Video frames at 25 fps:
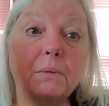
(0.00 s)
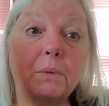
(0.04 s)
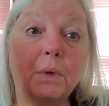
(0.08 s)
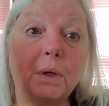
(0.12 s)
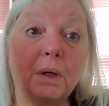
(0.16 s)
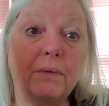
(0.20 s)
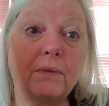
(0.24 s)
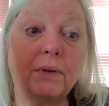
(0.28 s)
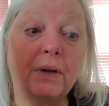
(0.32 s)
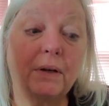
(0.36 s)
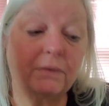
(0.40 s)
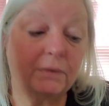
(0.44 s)

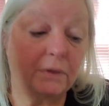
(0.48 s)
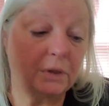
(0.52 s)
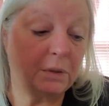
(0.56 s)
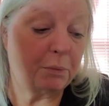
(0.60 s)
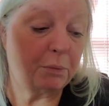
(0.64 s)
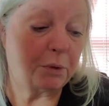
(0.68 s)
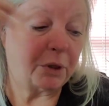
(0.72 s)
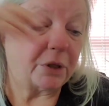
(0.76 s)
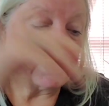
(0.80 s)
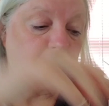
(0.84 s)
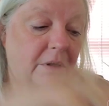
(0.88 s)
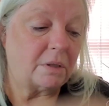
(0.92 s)
one of Elvis
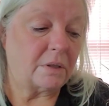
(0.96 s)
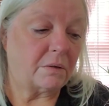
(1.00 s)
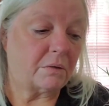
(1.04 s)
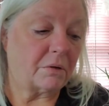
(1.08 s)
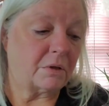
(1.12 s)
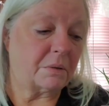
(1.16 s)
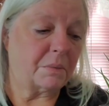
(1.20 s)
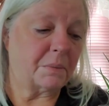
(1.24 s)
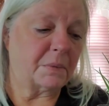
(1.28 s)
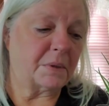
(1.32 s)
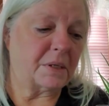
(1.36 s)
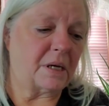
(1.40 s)
Presley's
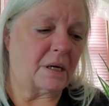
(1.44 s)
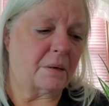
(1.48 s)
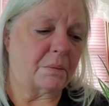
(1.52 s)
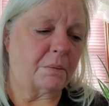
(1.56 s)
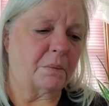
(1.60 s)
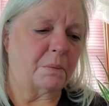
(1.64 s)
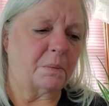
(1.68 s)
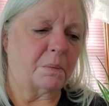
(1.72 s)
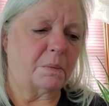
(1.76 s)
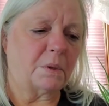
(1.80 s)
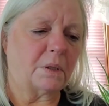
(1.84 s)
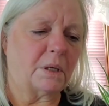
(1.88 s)
Christmas
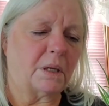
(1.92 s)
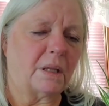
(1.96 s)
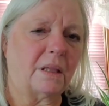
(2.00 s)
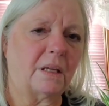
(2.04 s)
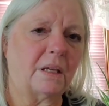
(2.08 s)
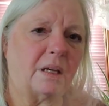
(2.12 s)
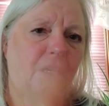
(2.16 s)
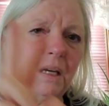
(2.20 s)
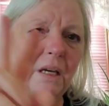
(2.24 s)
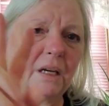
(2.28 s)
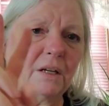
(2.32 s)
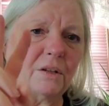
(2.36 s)
albums. I
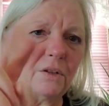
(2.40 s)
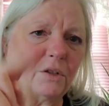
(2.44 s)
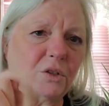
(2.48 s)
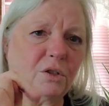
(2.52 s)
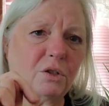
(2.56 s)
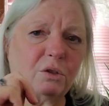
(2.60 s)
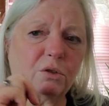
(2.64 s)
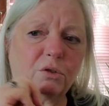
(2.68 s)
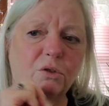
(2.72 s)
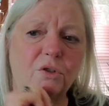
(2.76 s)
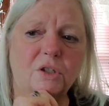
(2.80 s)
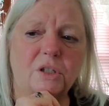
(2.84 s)
think he has
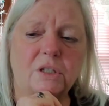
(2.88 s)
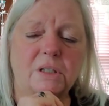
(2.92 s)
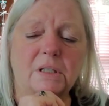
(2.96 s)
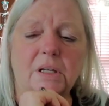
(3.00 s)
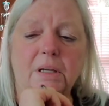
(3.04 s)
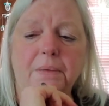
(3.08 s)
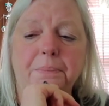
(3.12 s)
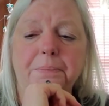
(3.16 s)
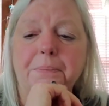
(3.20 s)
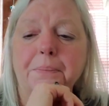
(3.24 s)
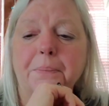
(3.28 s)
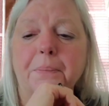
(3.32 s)
two. She
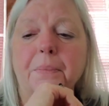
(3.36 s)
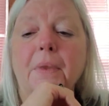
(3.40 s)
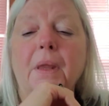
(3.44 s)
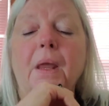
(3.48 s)
said,